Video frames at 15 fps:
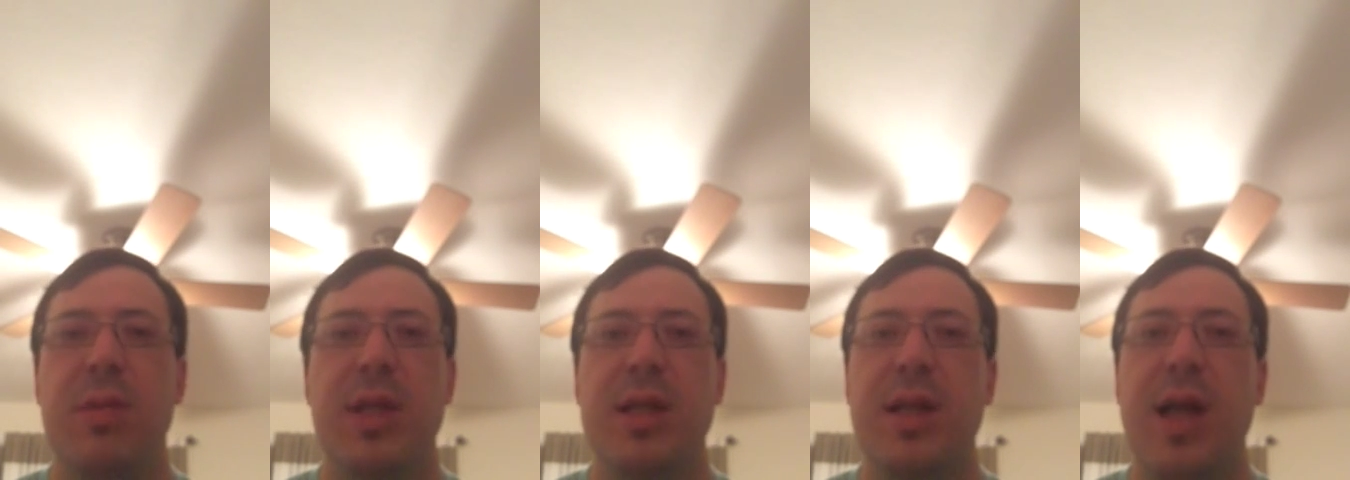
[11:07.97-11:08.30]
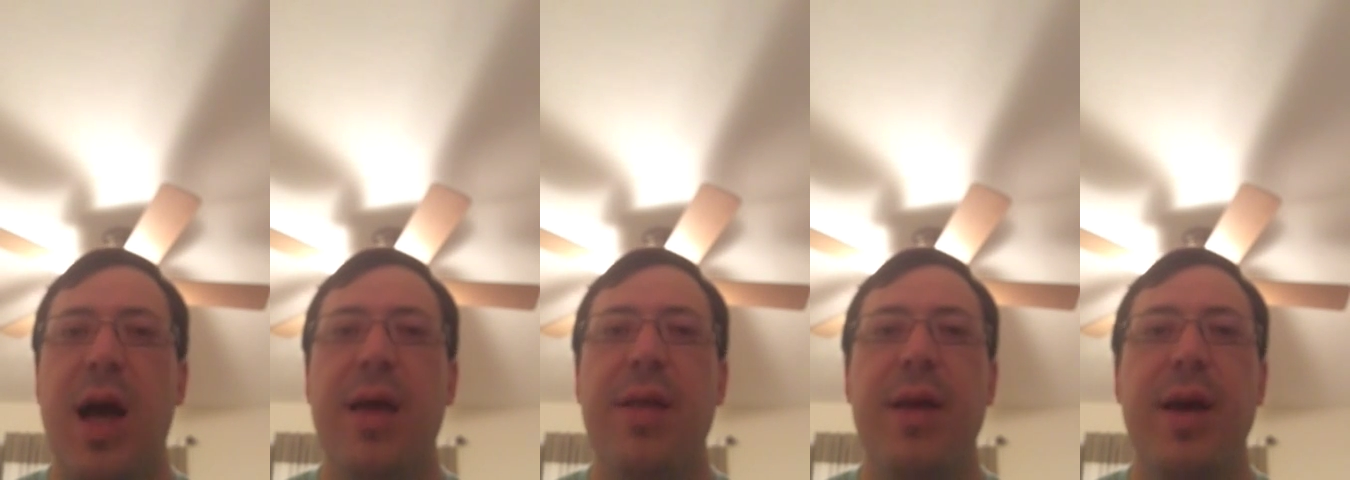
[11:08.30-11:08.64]
is
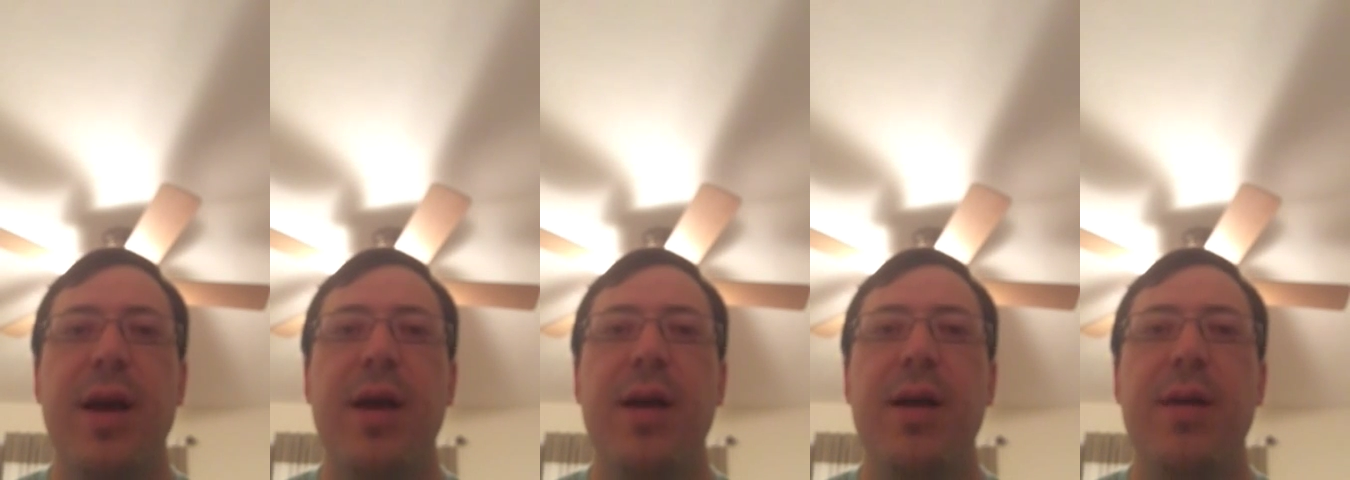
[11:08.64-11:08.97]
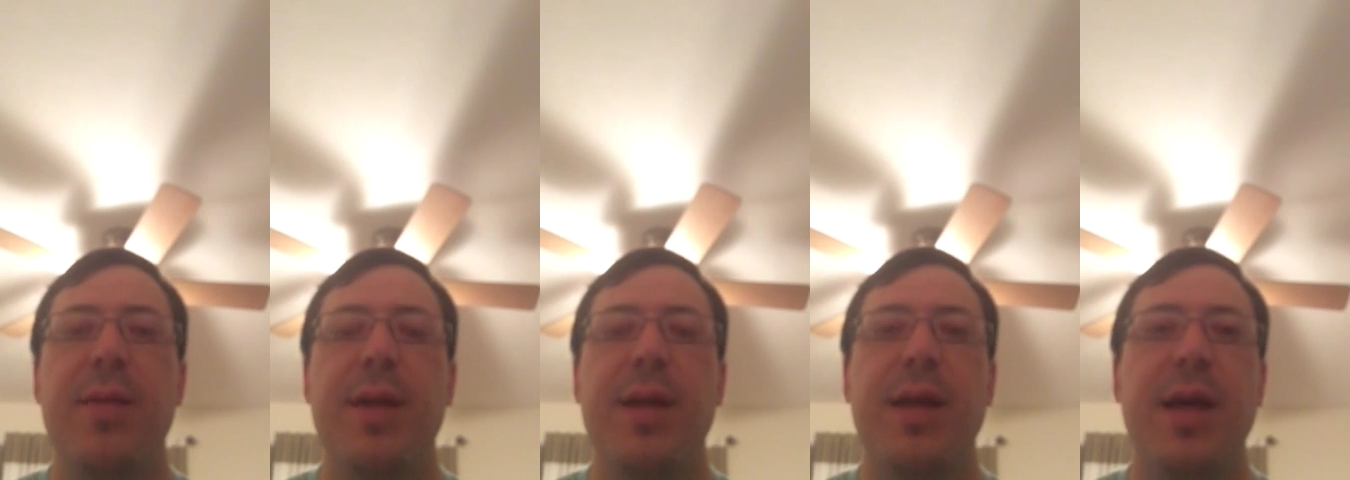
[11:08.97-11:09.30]
not there.
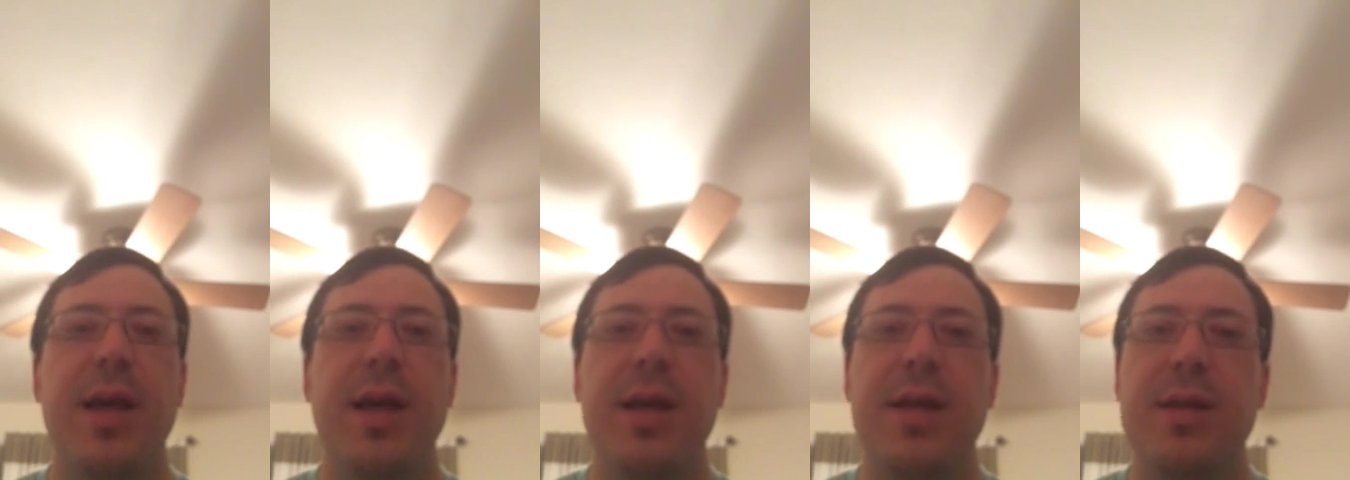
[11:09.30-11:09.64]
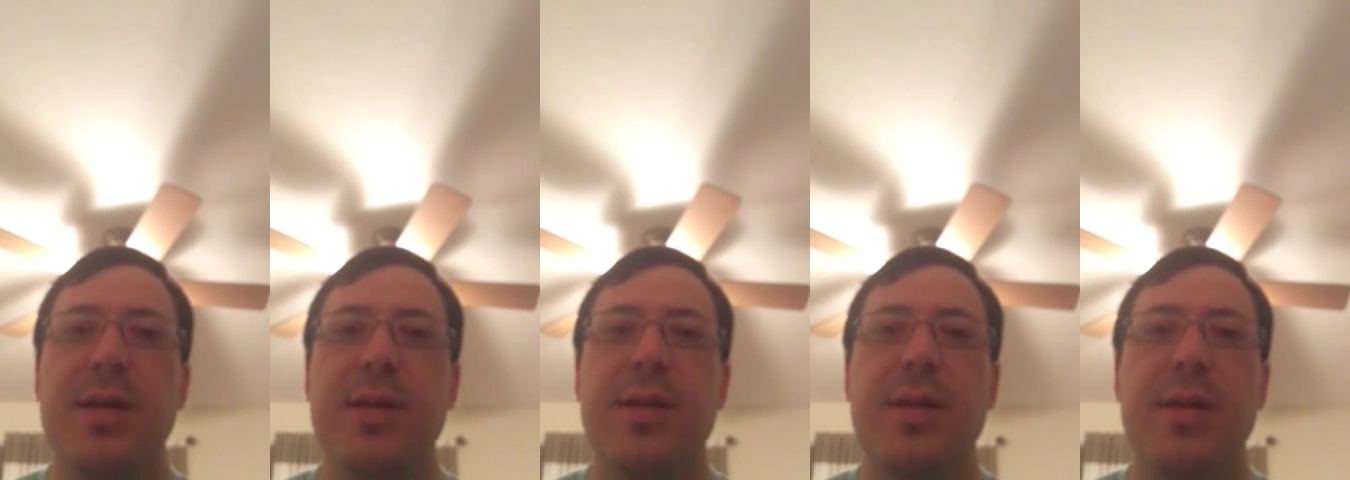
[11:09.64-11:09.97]
I mean,
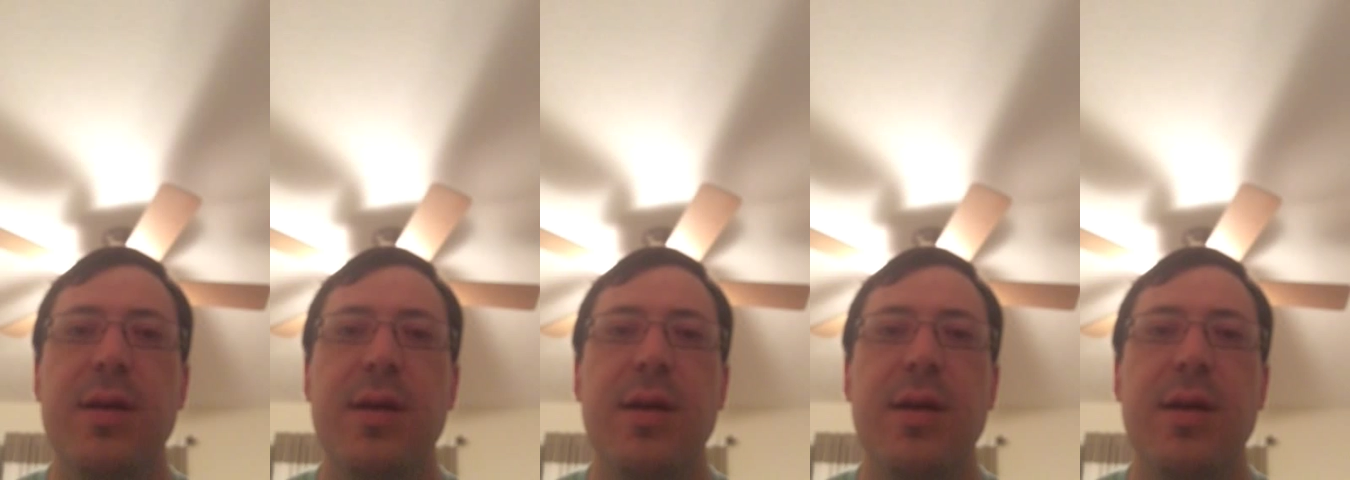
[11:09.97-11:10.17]
kids,